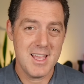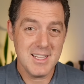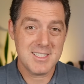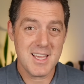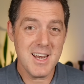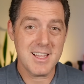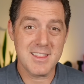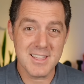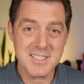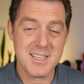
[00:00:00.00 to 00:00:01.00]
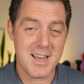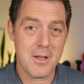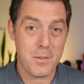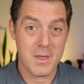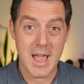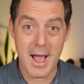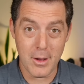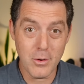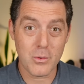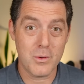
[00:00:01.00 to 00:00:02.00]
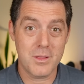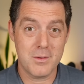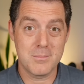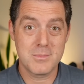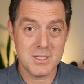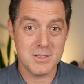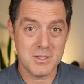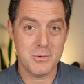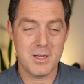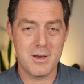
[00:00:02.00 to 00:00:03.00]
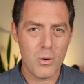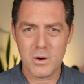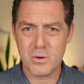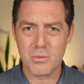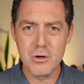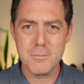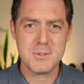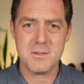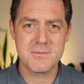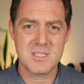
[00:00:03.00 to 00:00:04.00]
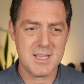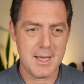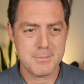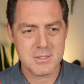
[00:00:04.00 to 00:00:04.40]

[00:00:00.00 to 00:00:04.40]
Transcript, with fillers: Instead, it listed out the algorithm to do it or groups of steps.